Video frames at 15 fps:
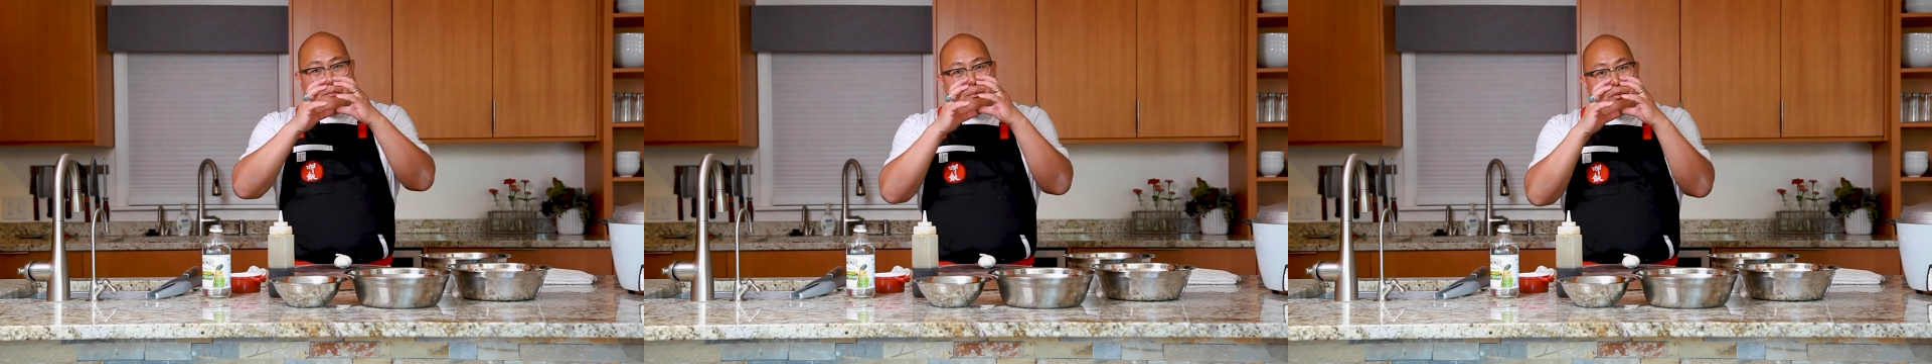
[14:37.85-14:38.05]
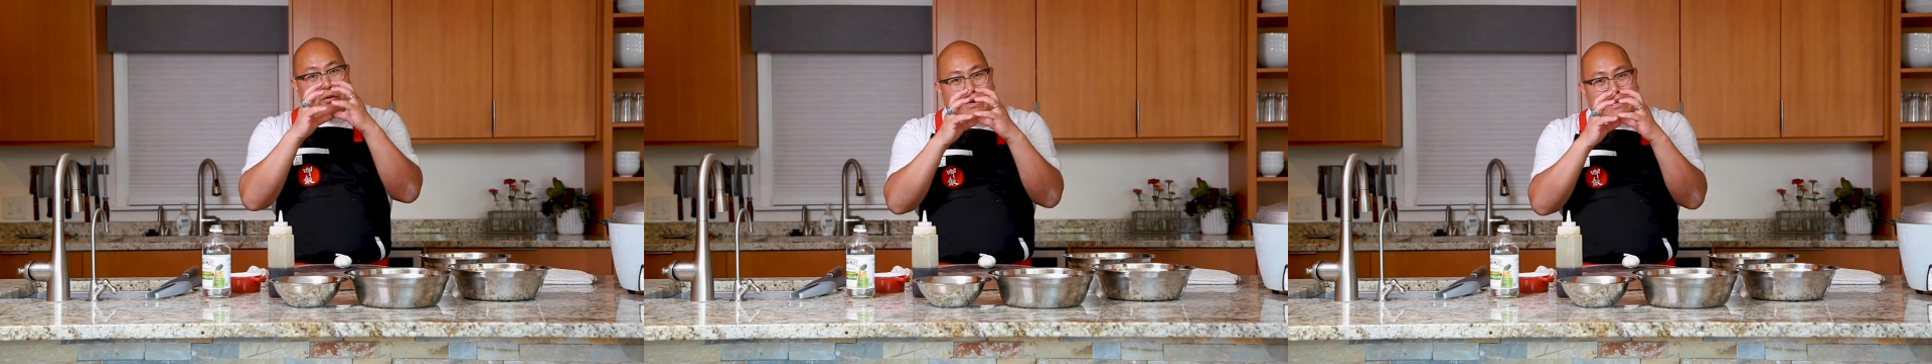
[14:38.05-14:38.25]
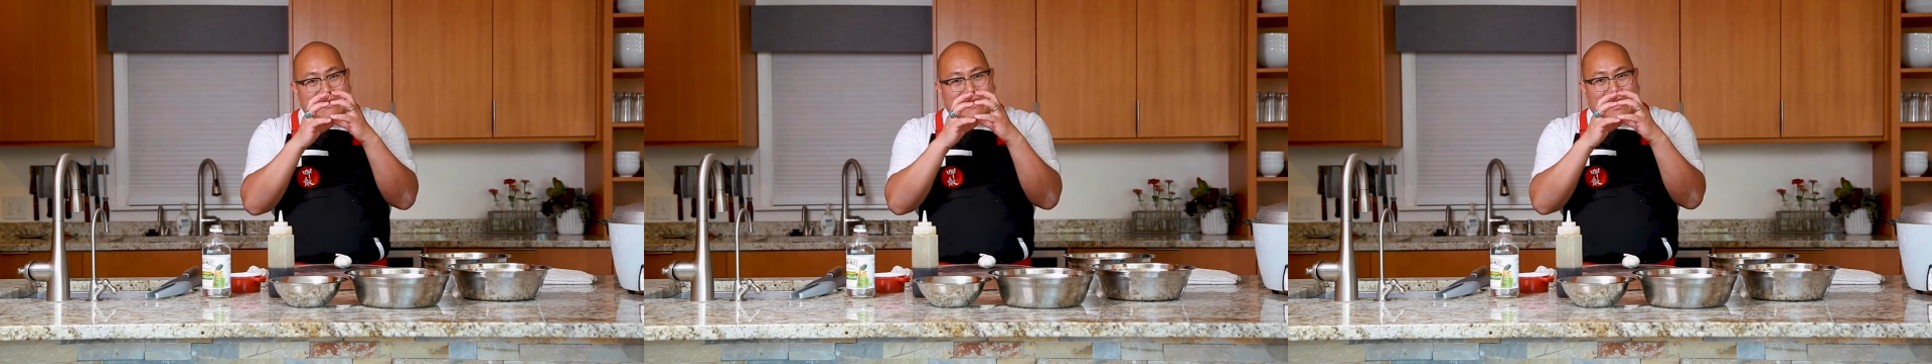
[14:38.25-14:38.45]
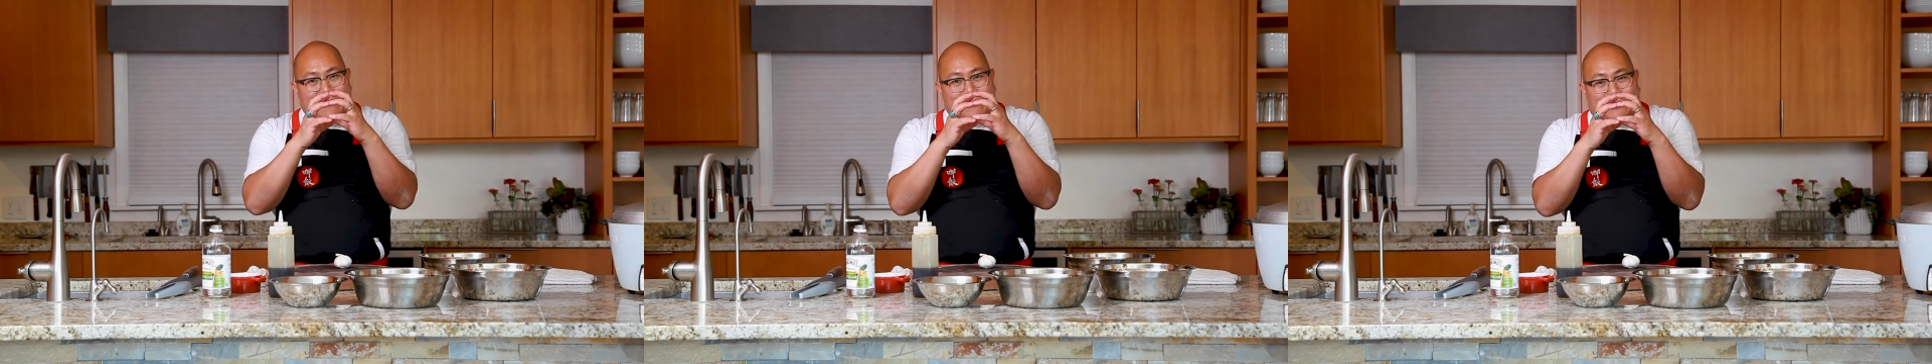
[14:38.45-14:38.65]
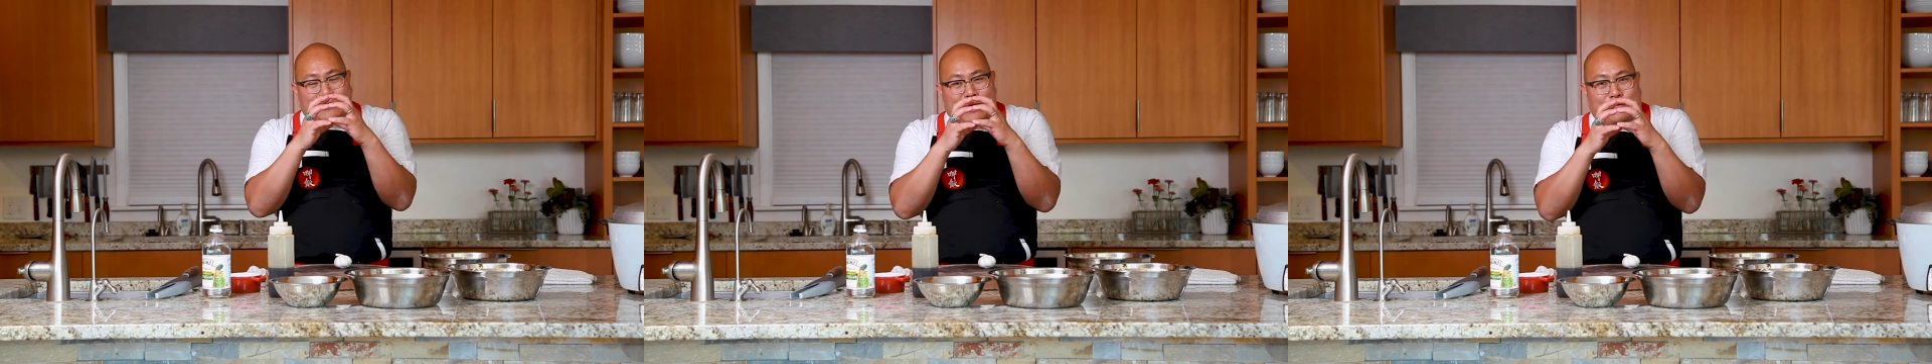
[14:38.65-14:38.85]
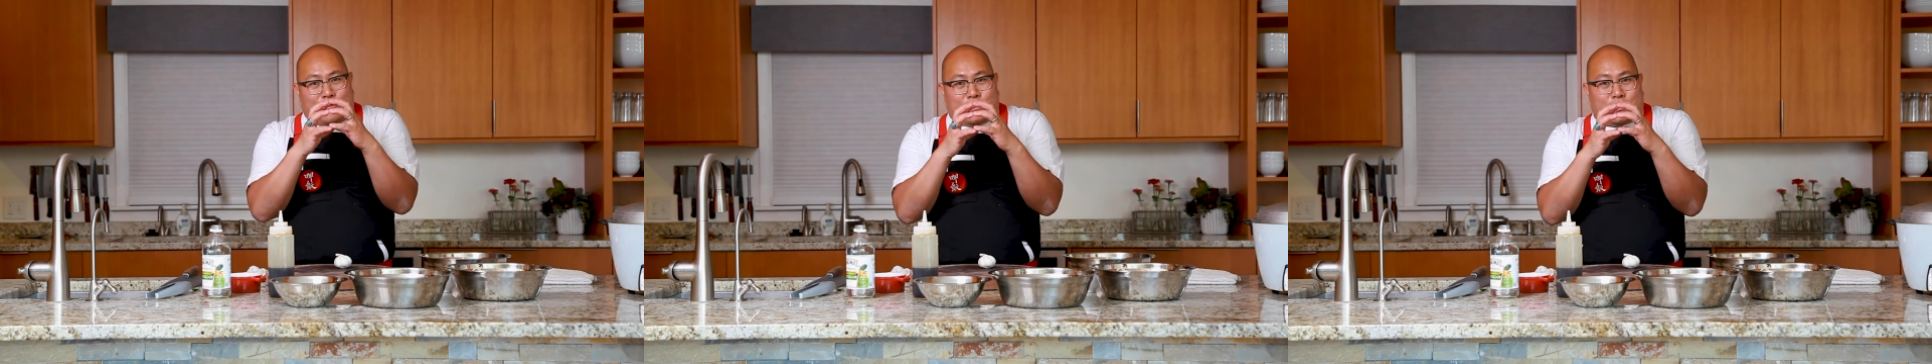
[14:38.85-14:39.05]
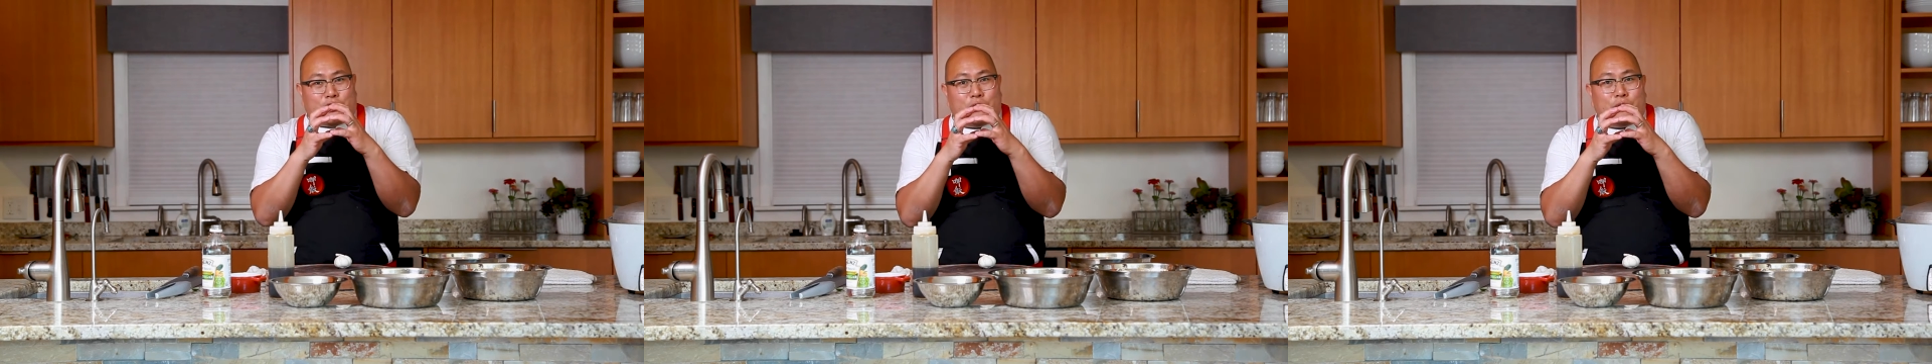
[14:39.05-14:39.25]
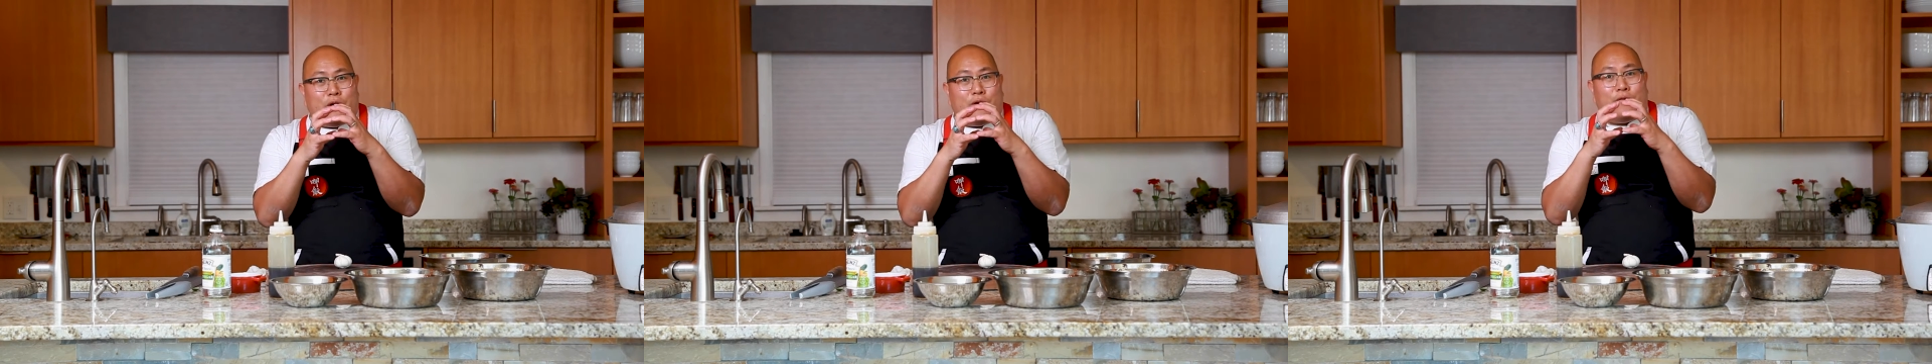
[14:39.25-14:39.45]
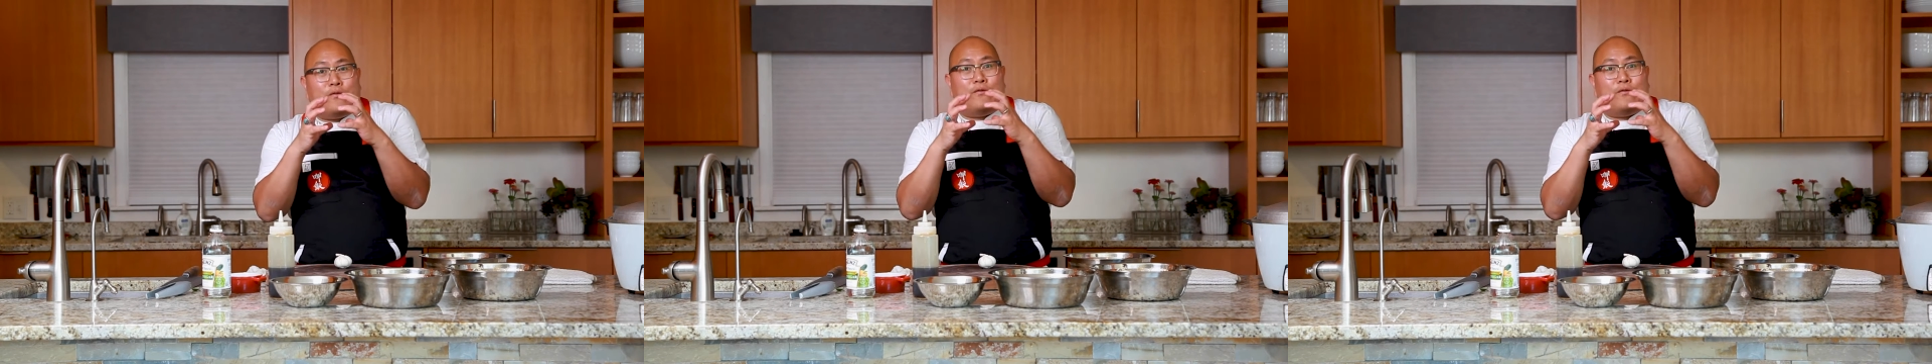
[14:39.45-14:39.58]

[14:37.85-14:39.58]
bring that flavor to a